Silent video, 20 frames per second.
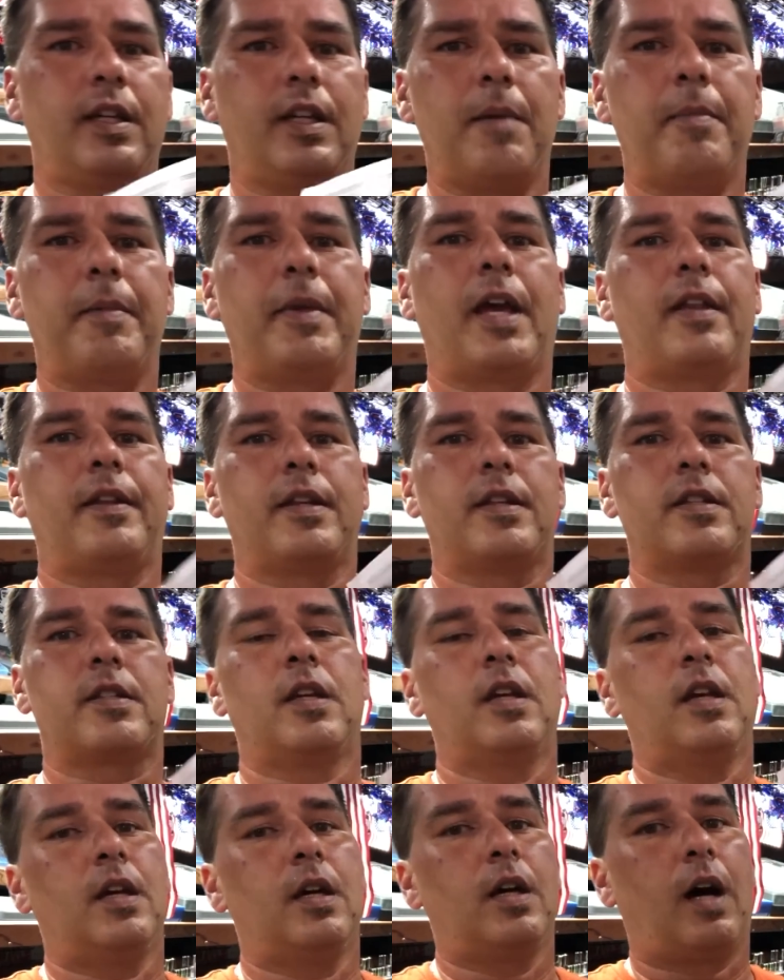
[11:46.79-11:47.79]
you get me on this?
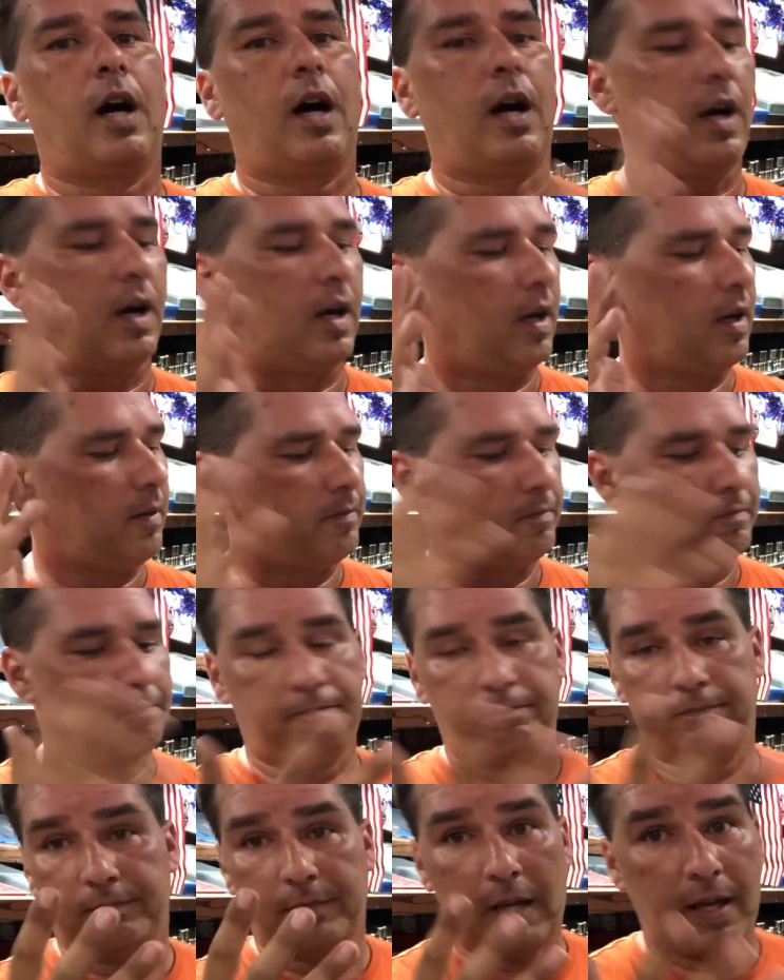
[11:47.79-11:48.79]

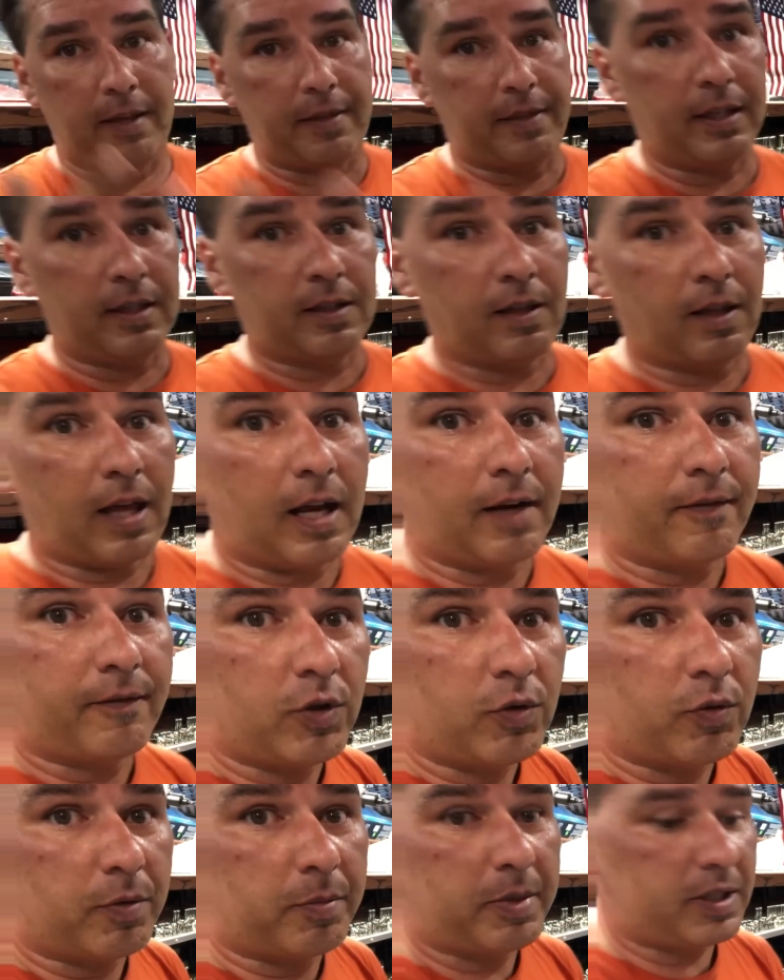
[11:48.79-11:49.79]
I think a lot of
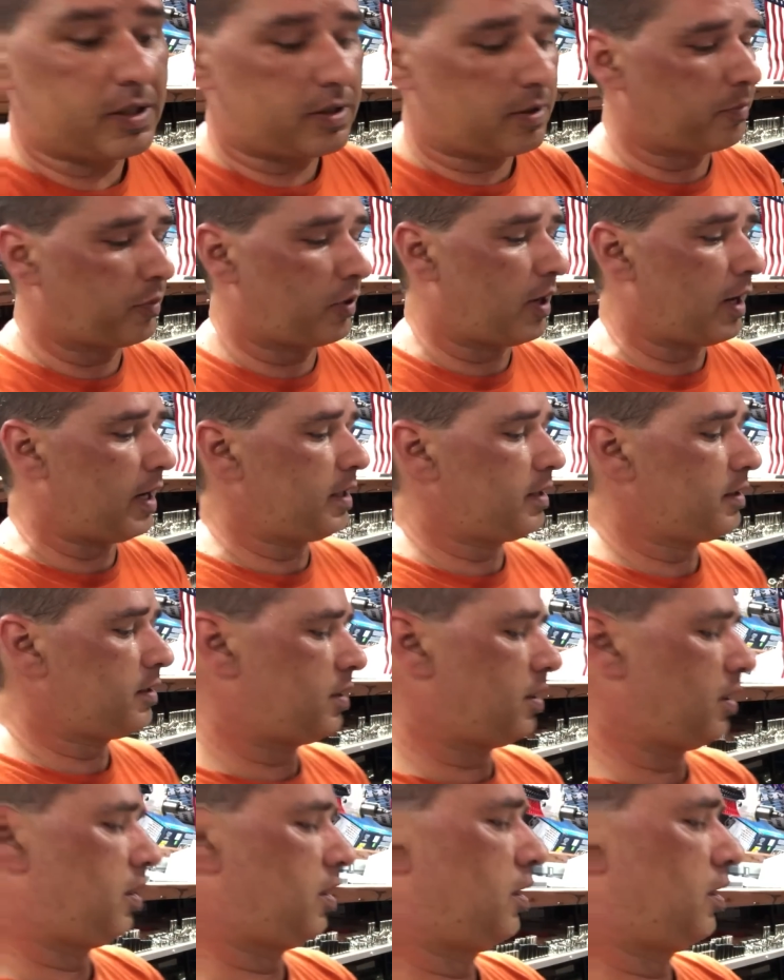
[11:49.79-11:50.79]
you would be surprised.